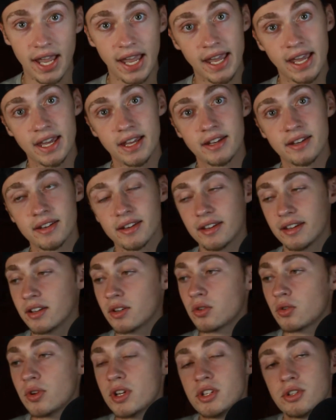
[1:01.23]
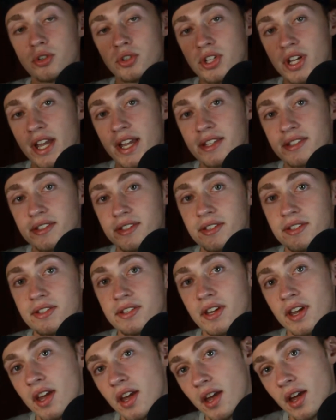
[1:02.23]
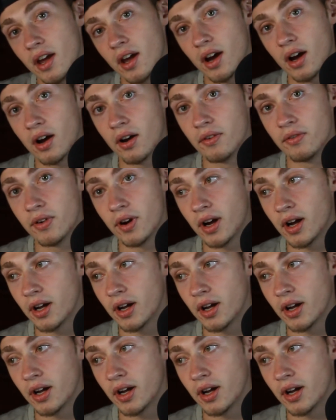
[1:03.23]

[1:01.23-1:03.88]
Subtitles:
and increase your chances of